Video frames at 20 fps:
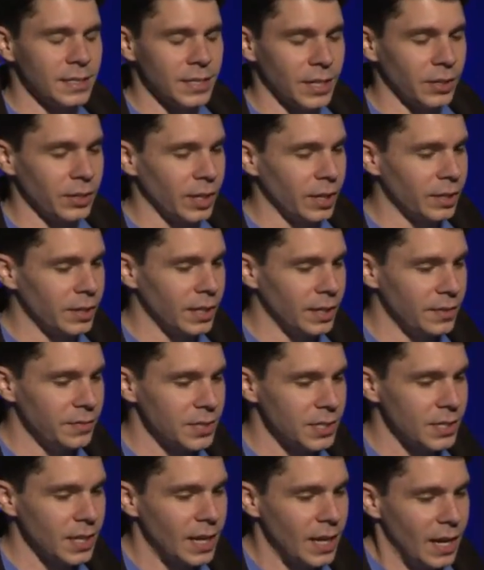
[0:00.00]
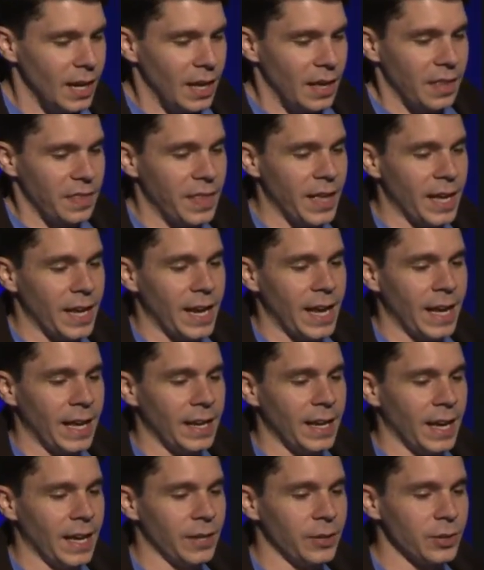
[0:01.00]
archives, that
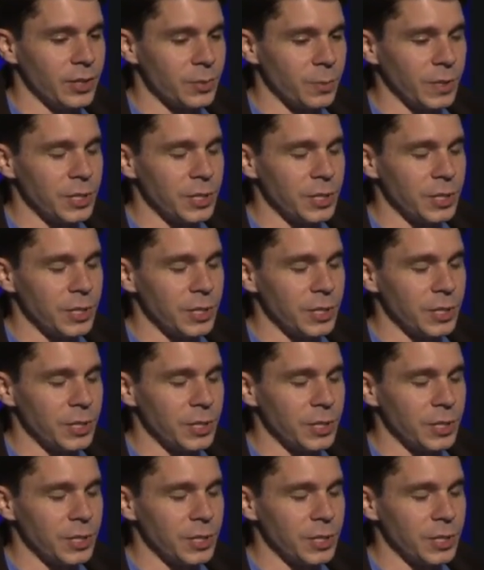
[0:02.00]
had headers